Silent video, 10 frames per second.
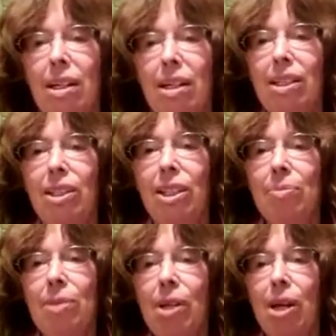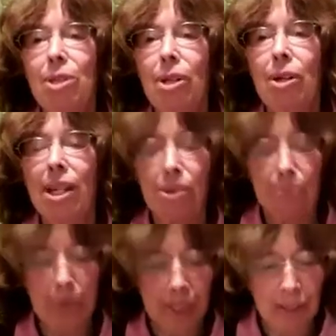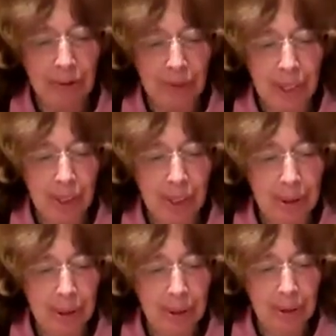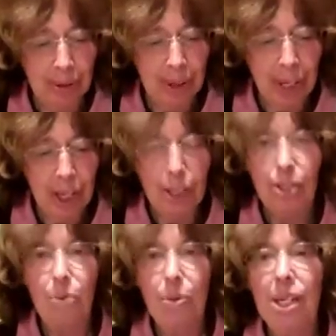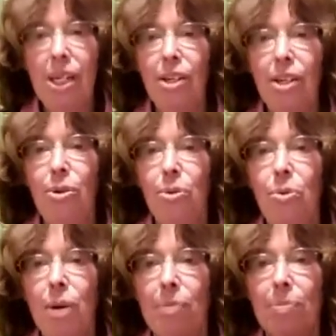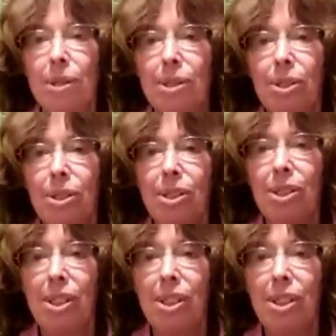Sometimes our enemy is invisible. So we need new weapons.